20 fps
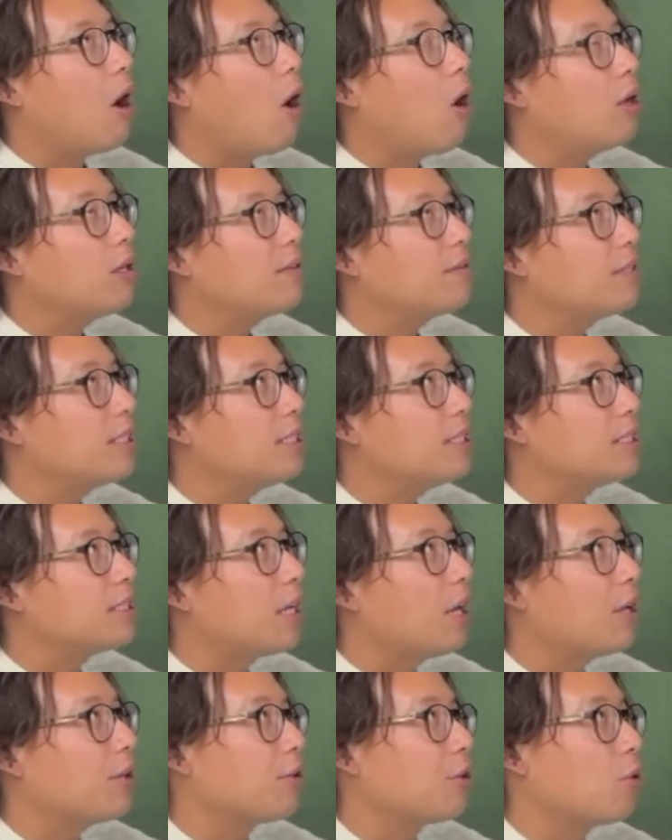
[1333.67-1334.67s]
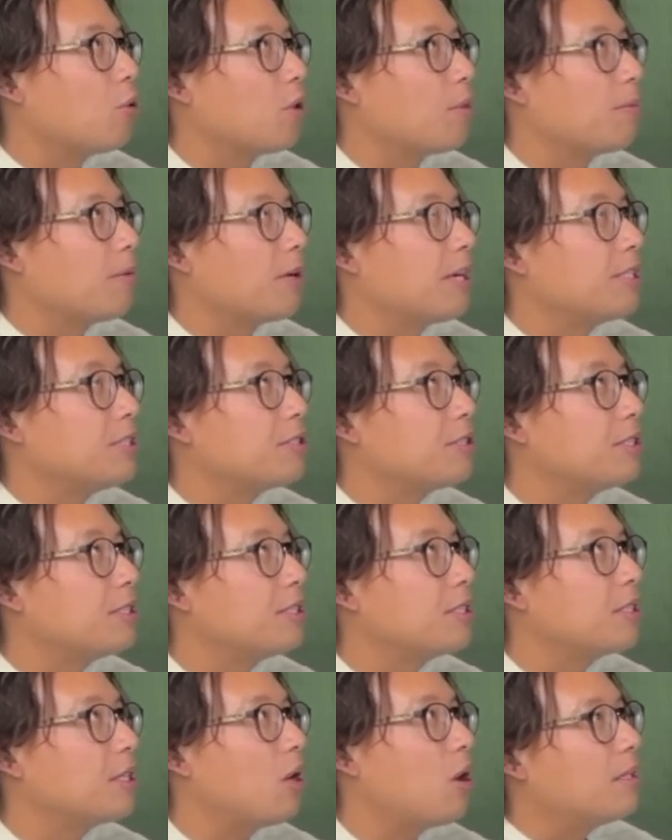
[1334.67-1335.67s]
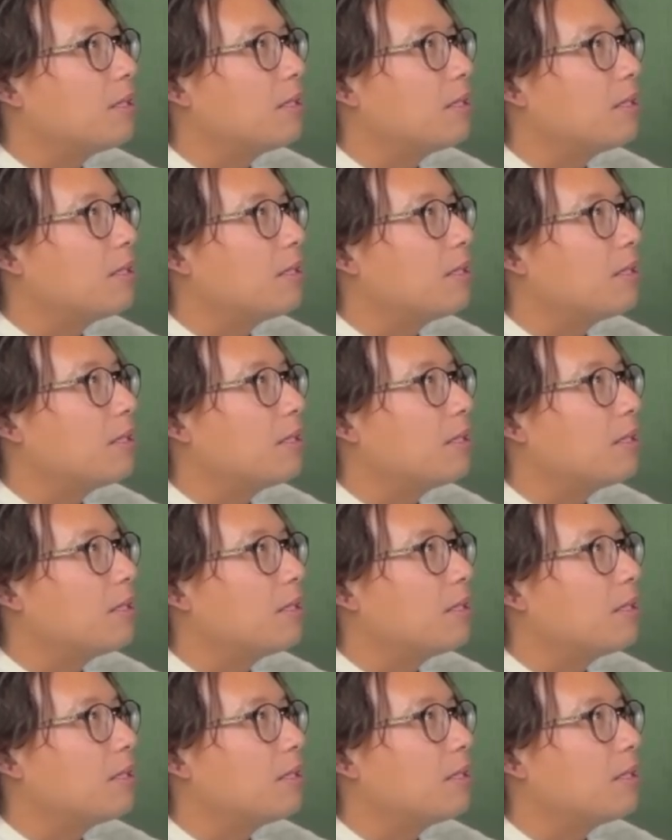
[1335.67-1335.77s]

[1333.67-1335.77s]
all of these other corporations